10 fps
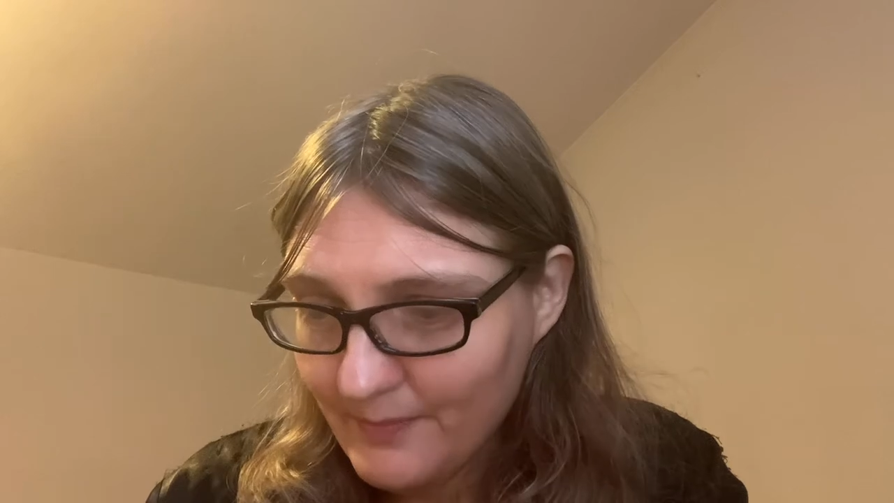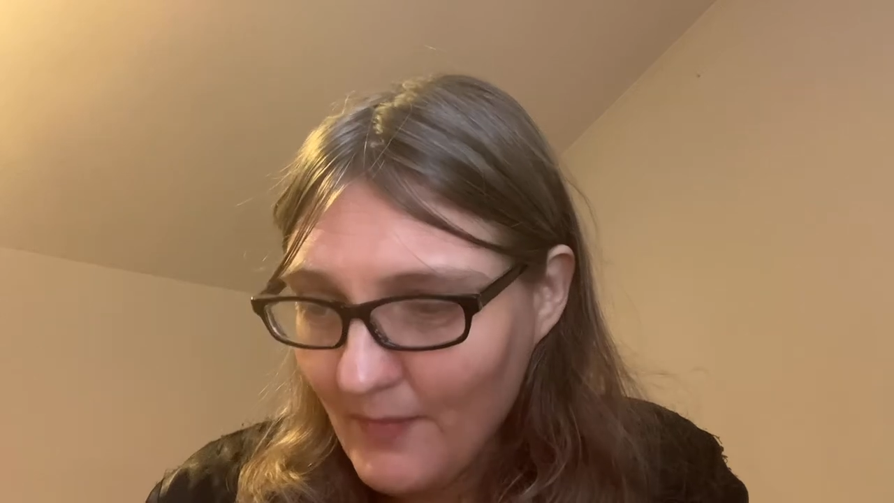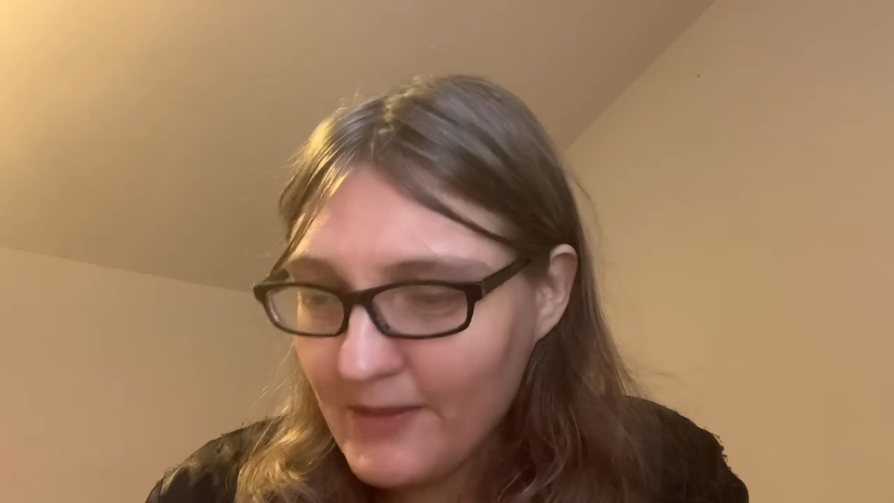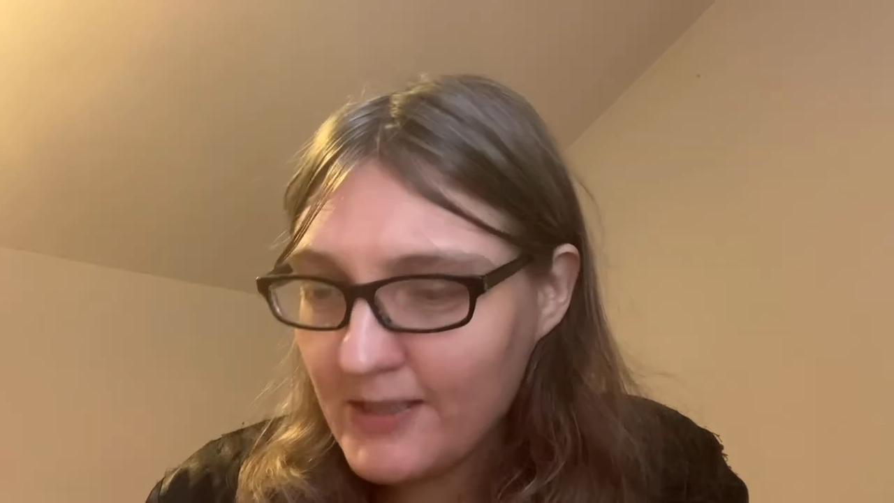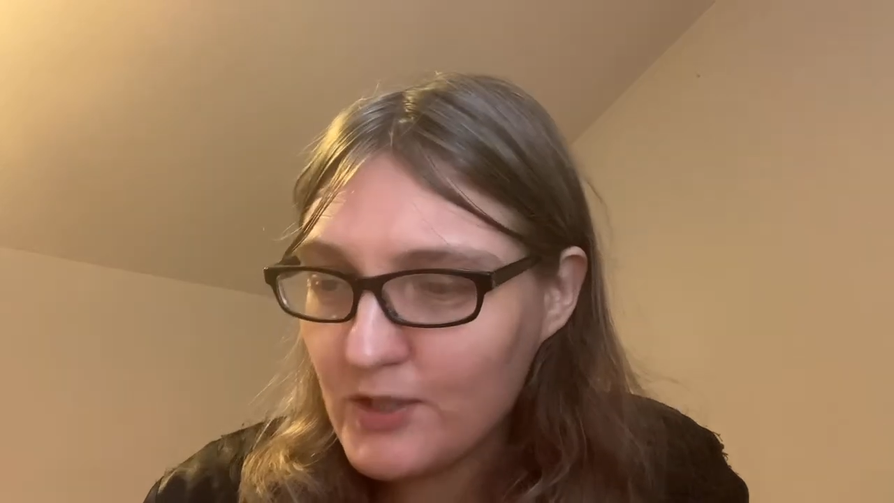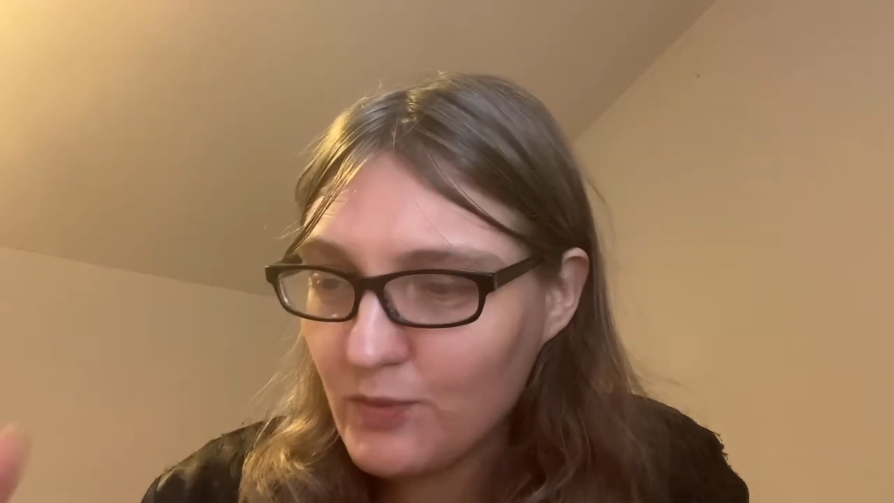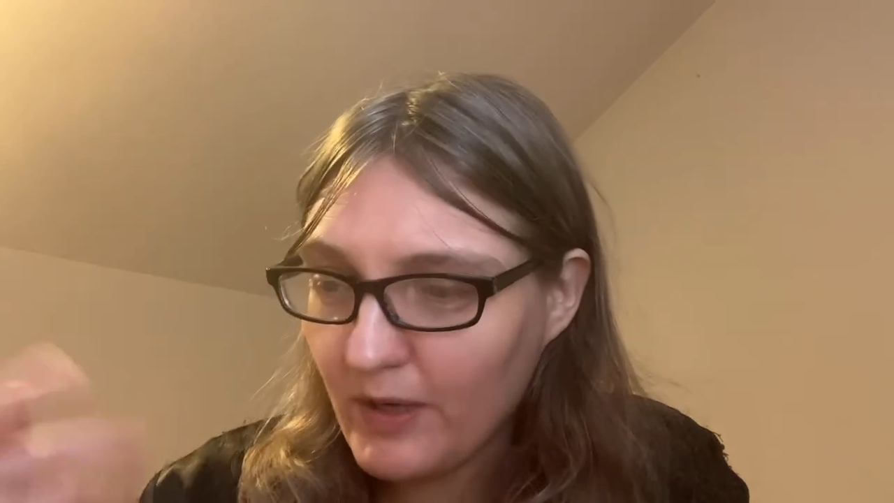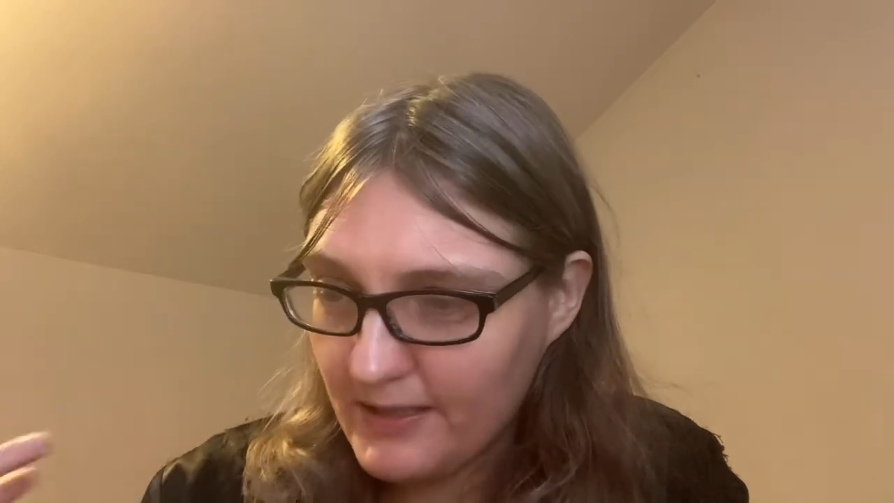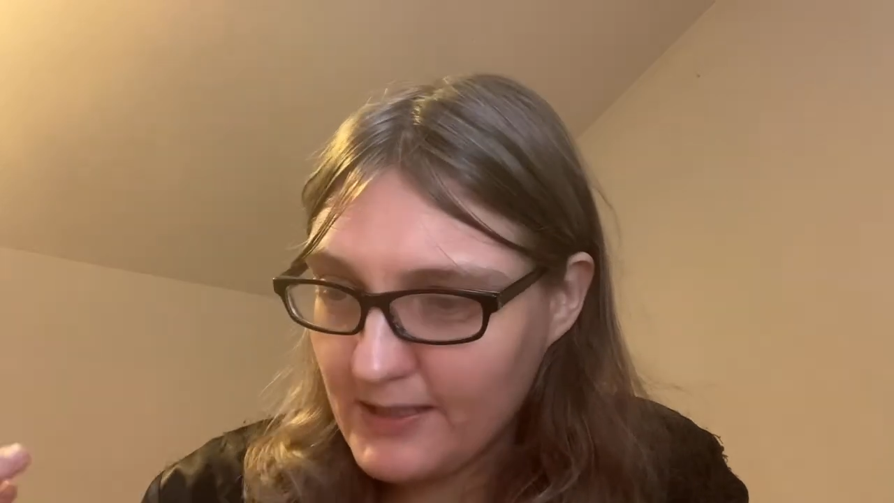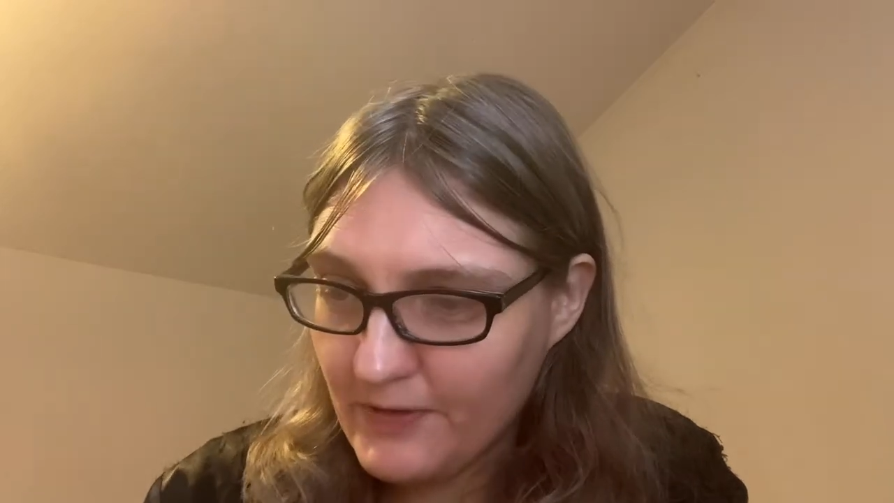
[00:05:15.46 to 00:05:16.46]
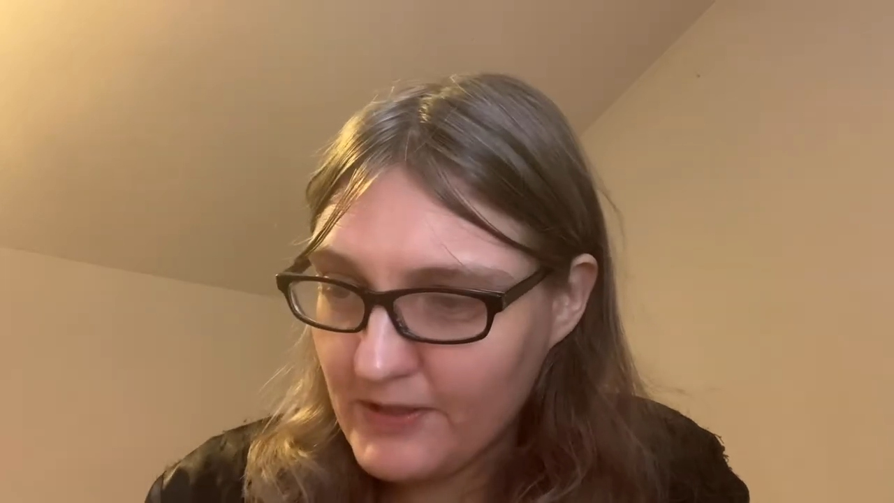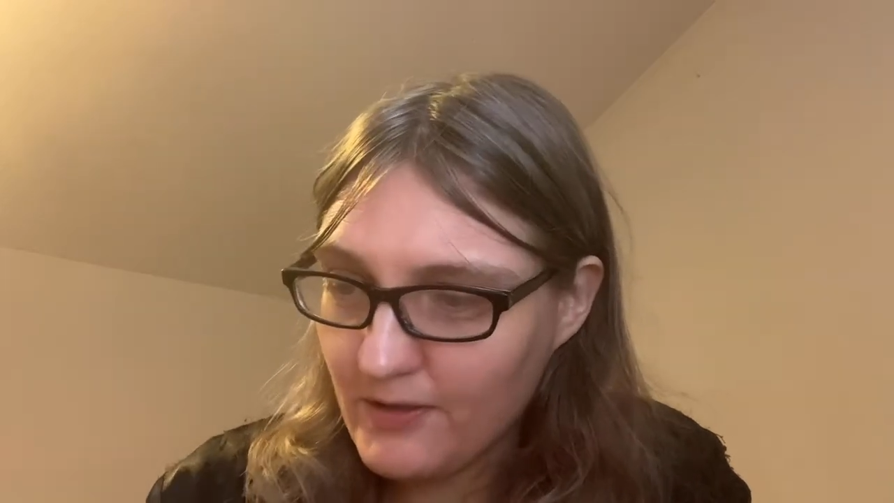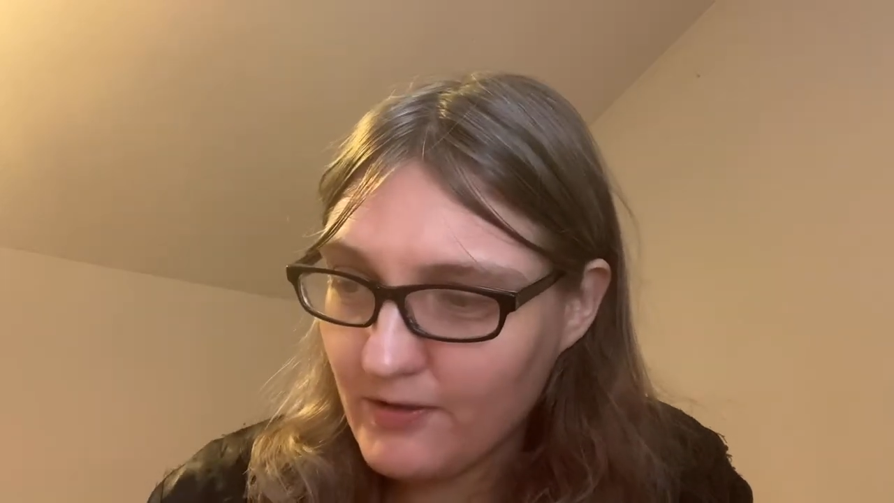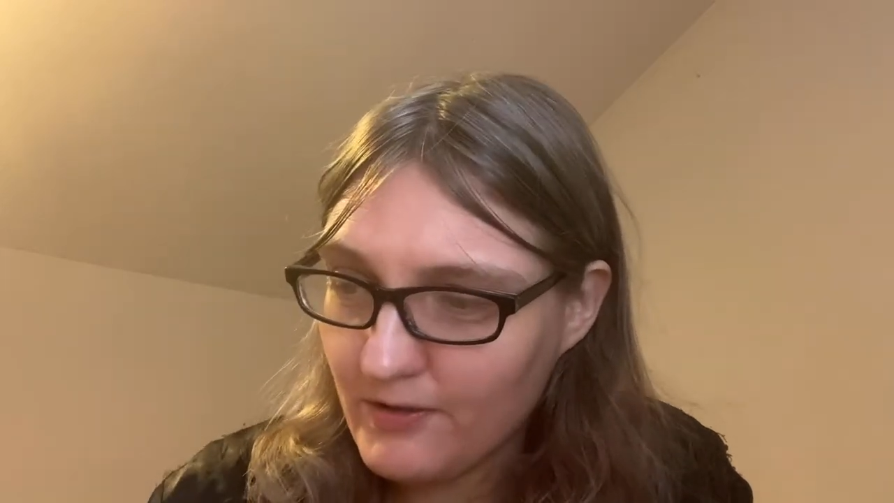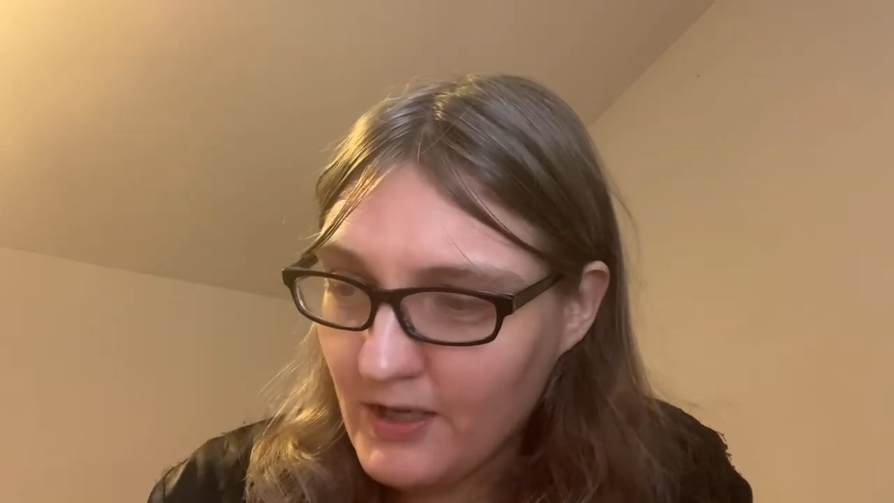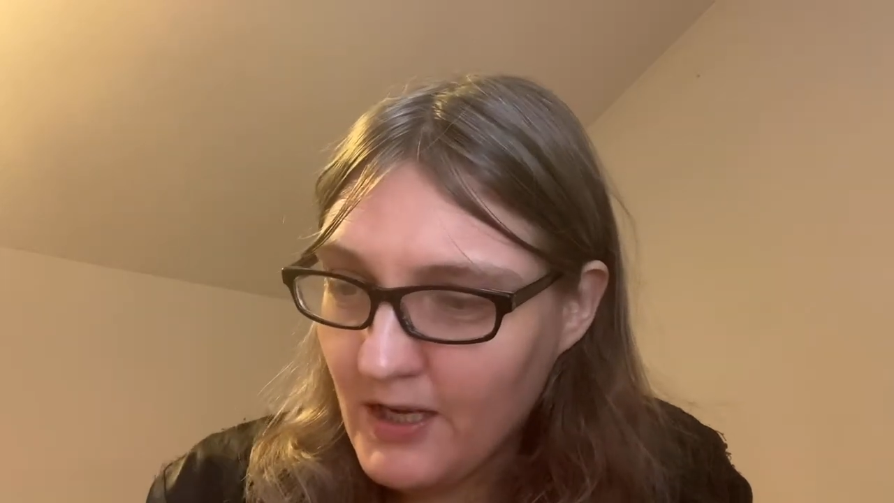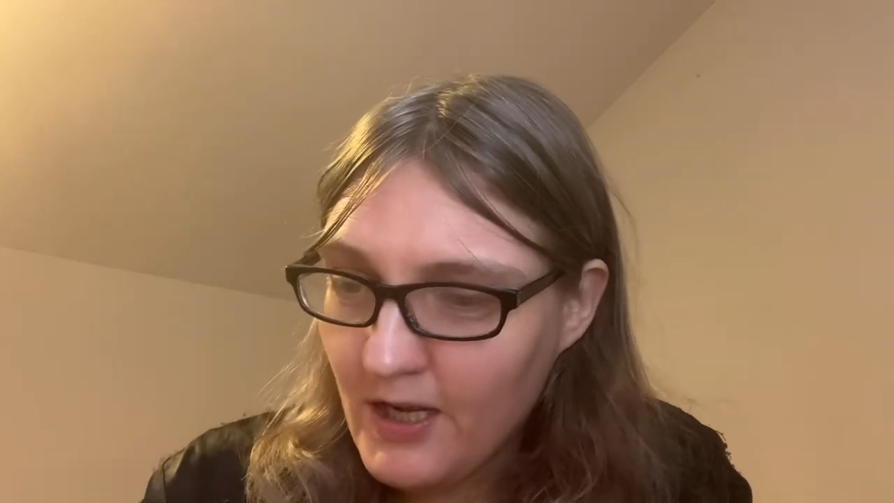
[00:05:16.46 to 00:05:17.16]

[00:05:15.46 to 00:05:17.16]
This is what his visitor